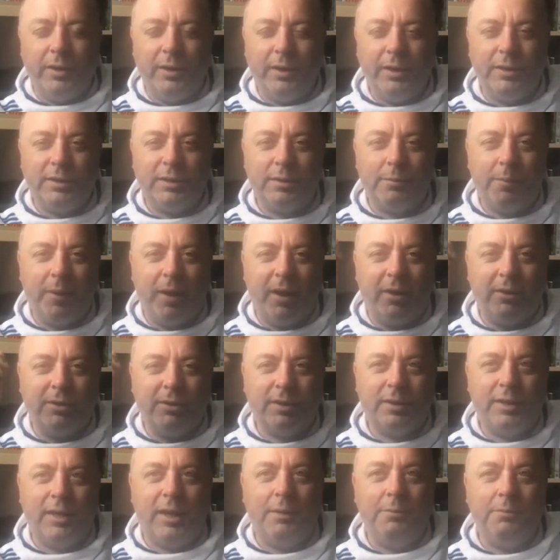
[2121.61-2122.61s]
It's about,
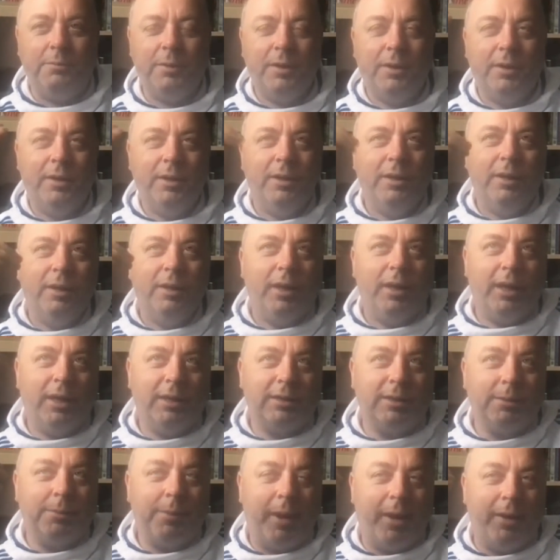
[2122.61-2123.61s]
to them,
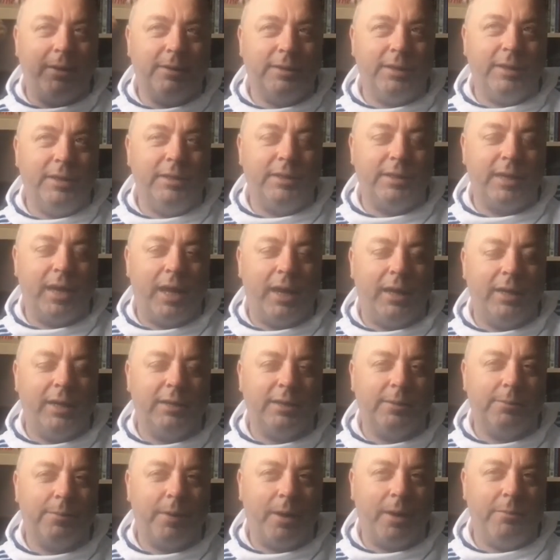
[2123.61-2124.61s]
it's about detail. It's
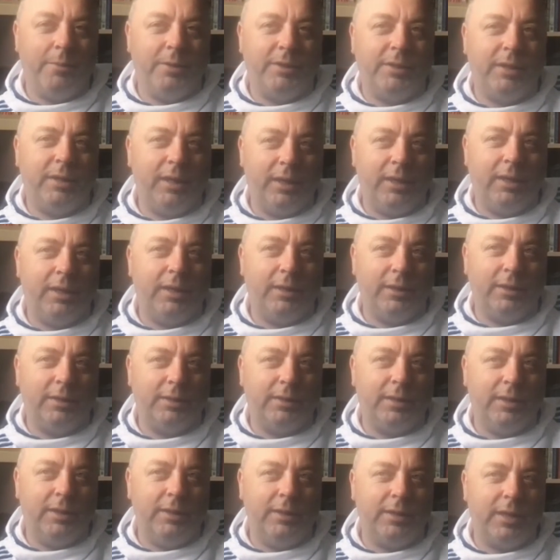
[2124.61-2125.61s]
about meticulous
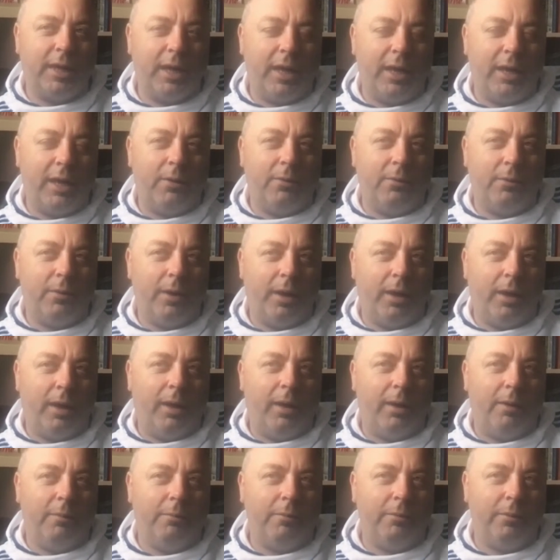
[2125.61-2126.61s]
detail,
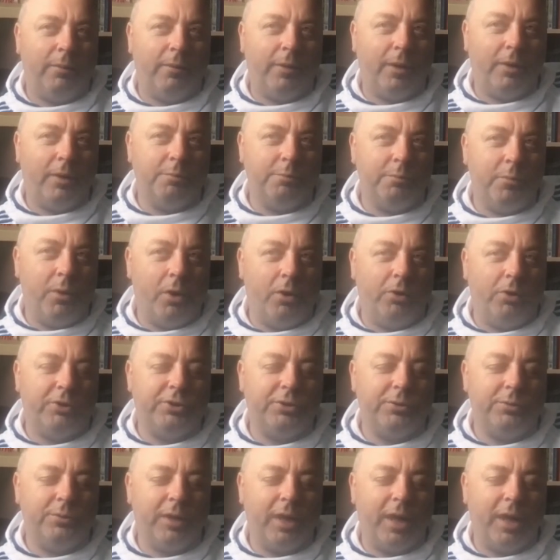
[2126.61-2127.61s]
those
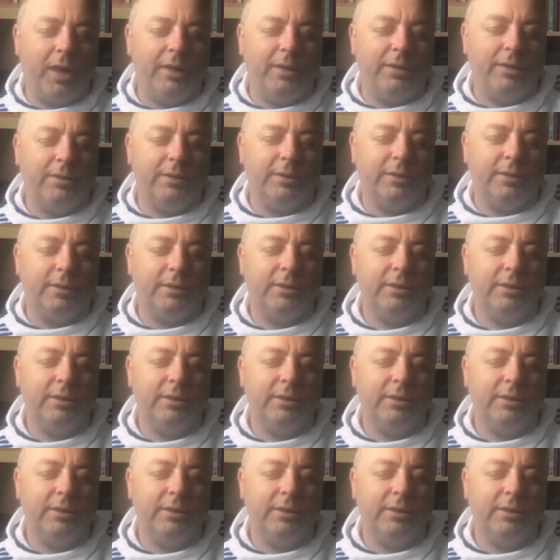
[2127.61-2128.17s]
marginal gains.